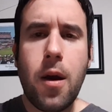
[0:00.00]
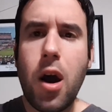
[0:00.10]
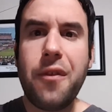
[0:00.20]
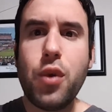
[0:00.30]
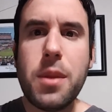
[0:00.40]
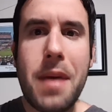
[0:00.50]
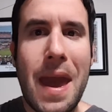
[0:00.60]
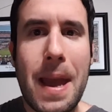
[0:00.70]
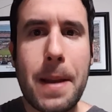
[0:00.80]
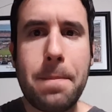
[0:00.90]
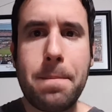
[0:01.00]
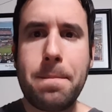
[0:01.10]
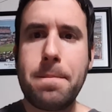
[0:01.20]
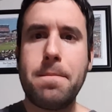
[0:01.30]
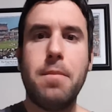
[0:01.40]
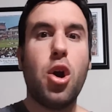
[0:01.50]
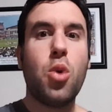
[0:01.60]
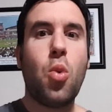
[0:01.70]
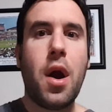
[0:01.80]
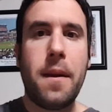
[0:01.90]
Off With a Bang,
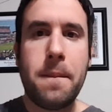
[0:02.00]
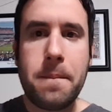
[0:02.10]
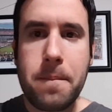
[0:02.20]
Part 1.